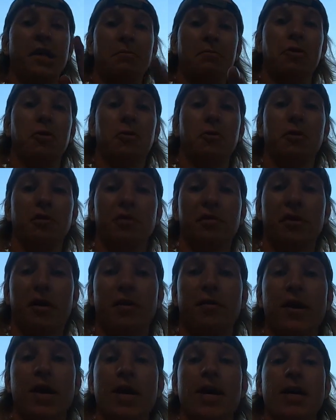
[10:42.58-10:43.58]
keep doing new
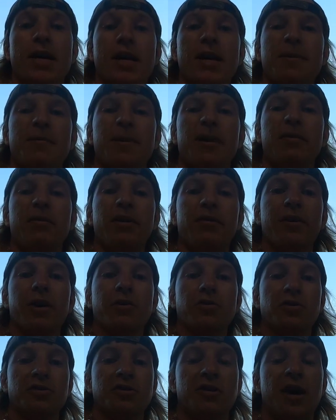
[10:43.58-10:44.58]
stuff, keep living
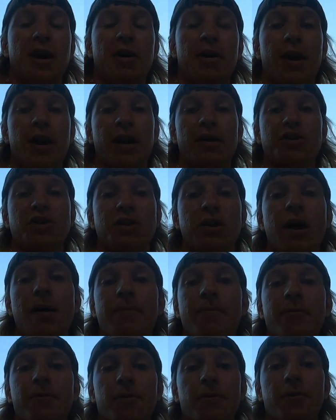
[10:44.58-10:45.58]
adventure style, guys.
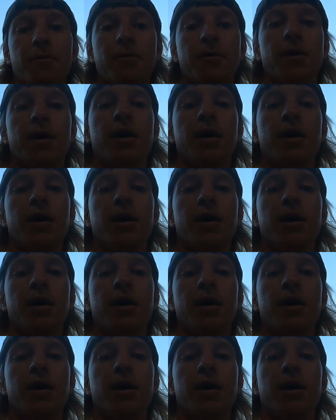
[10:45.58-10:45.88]
Shop for